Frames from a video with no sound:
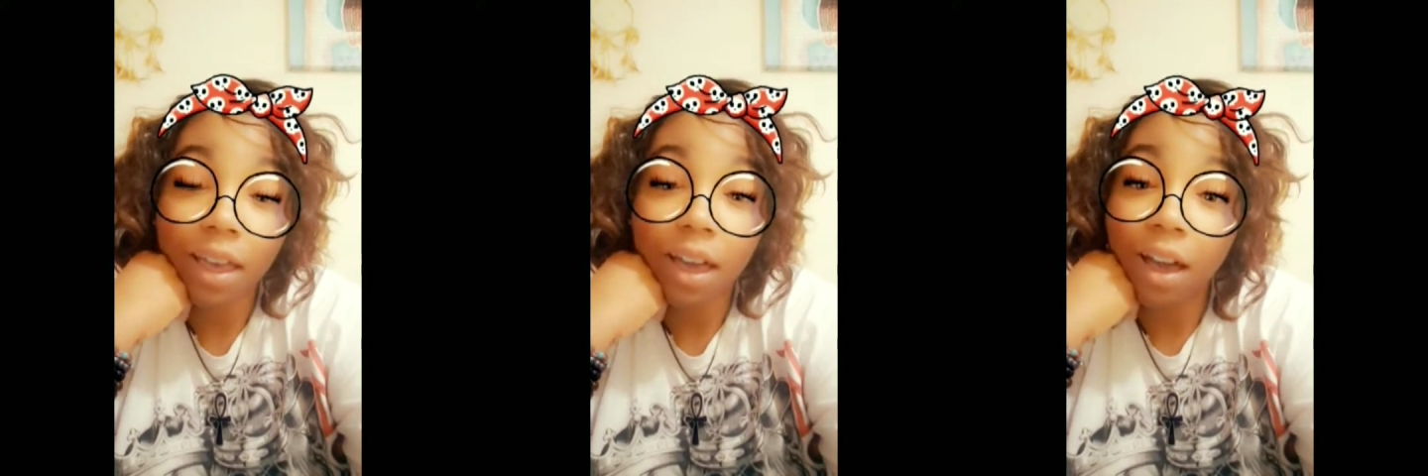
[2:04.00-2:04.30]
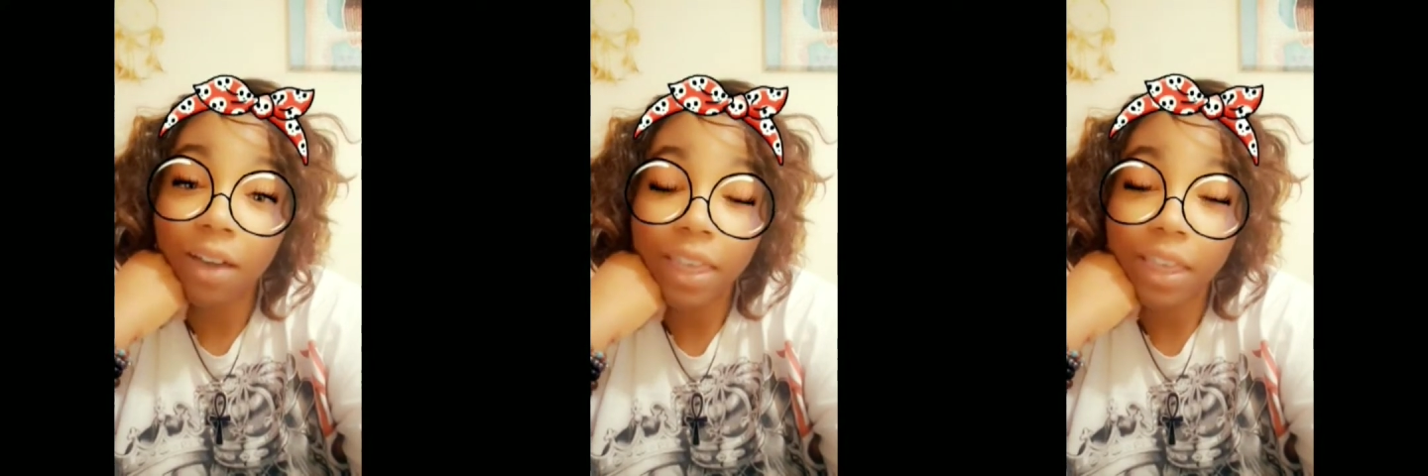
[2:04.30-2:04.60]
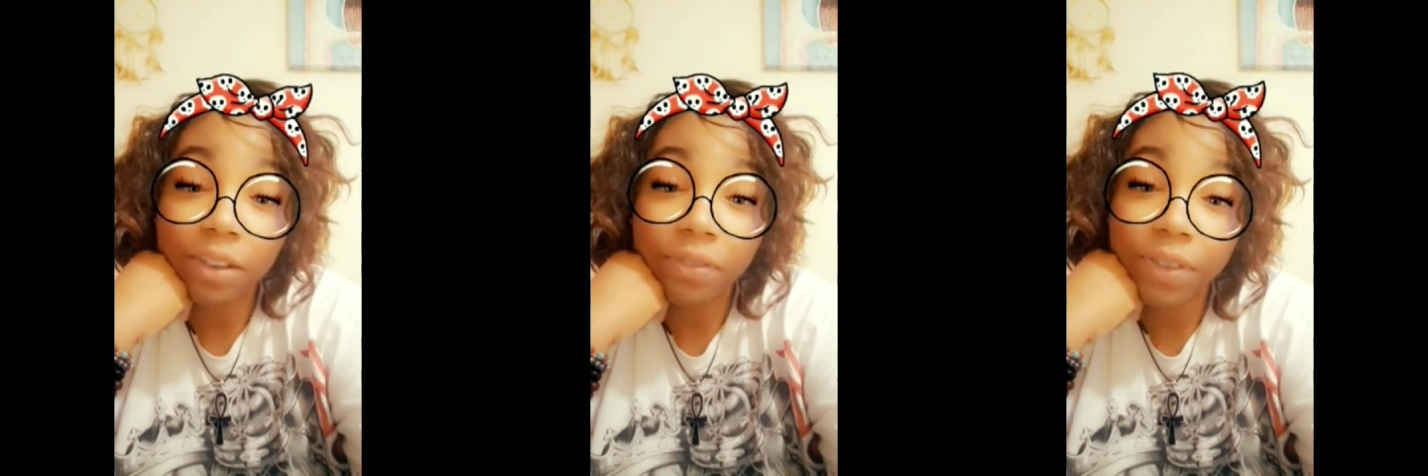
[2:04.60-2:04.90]
all that
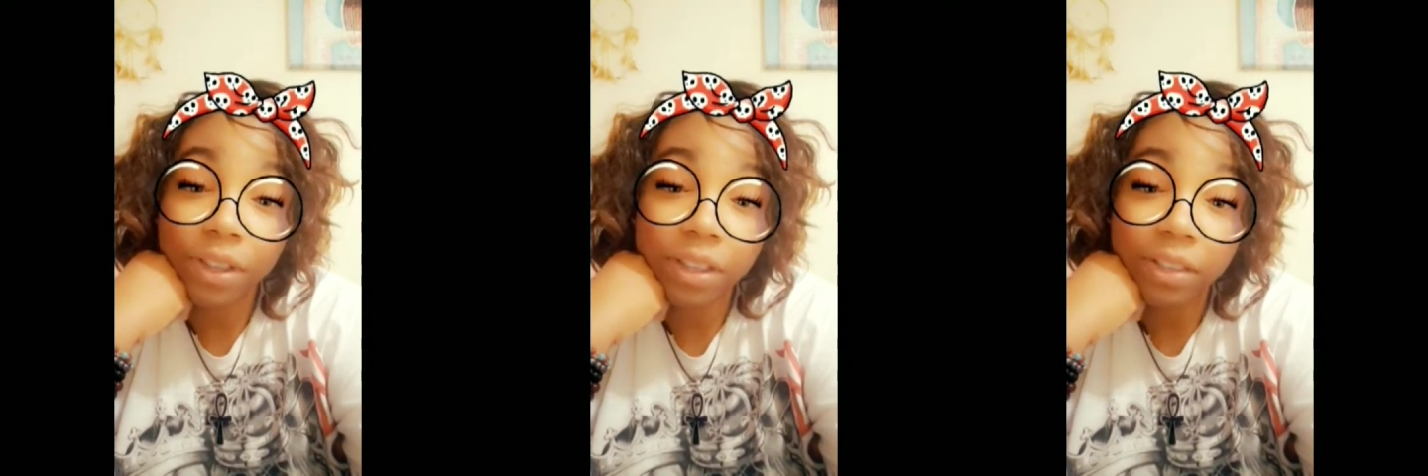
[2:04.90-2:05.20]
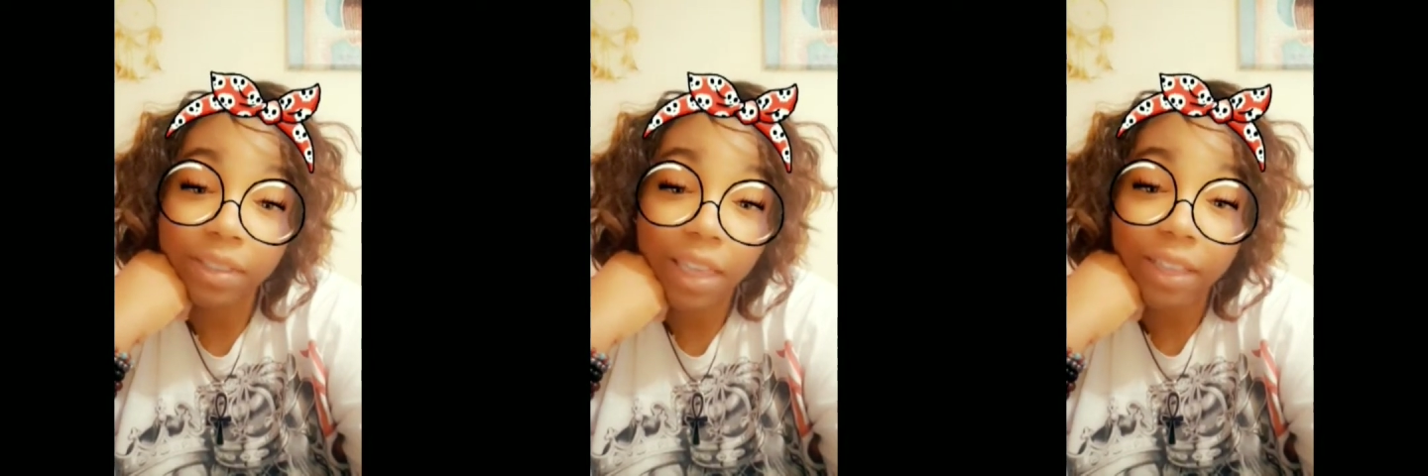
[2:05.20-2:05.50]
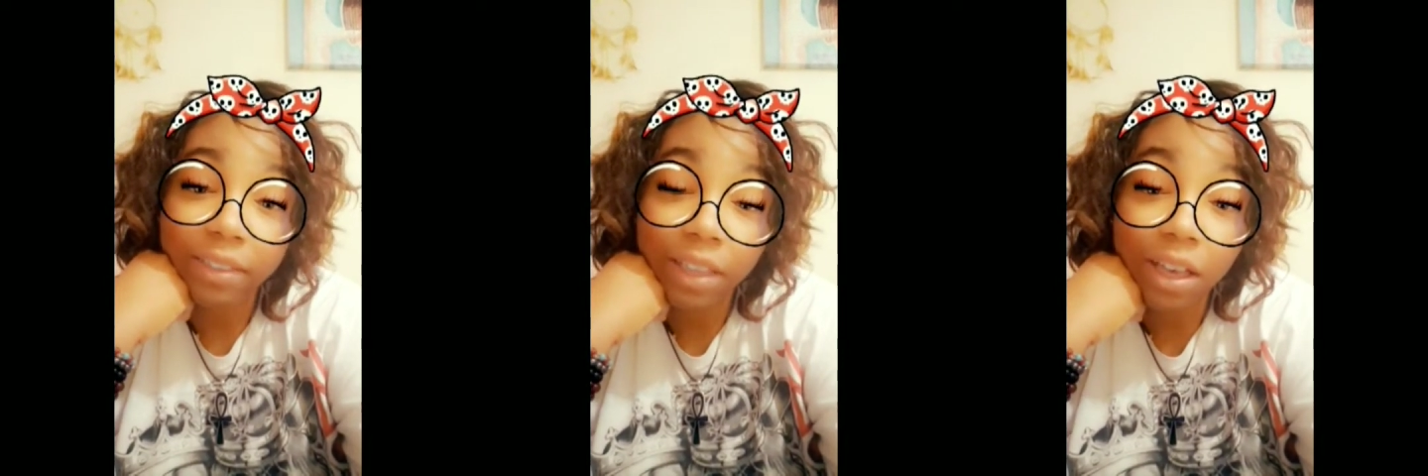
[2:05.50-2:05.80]
interference
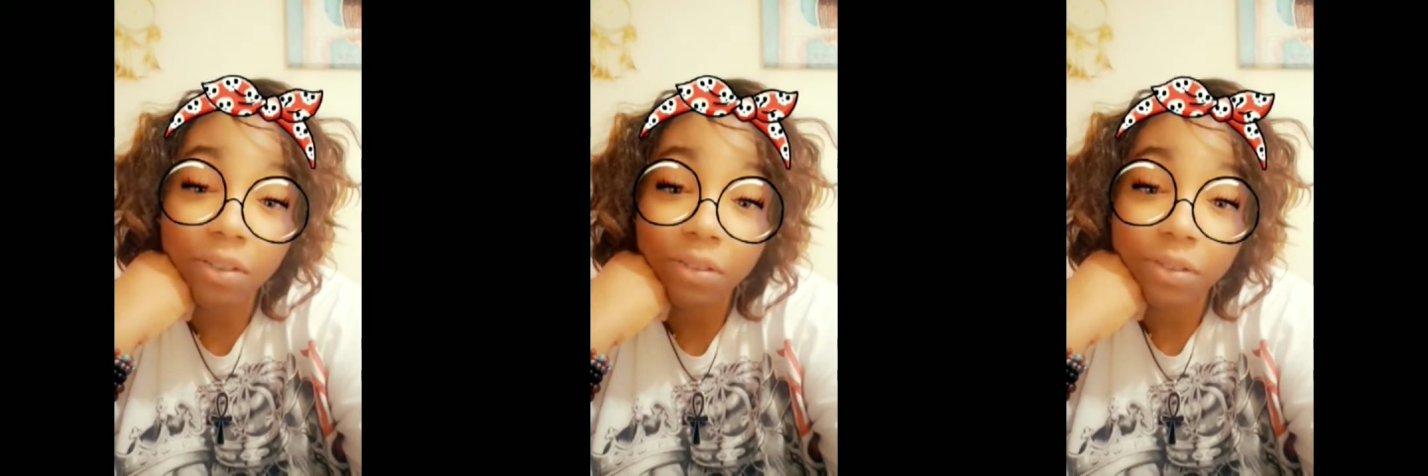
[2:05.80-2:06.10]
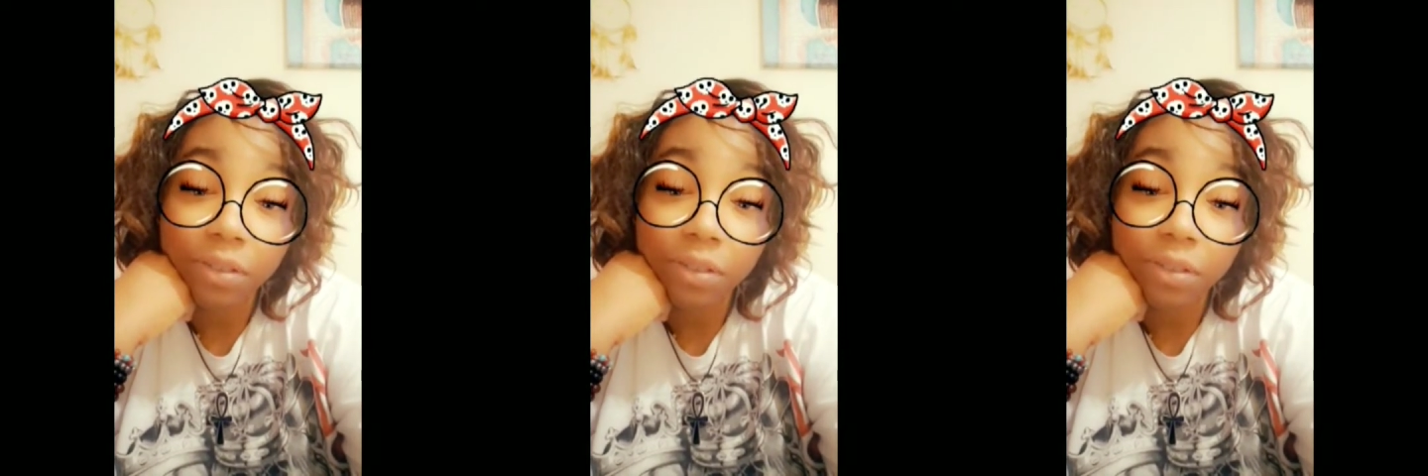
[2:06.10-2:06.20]
had to go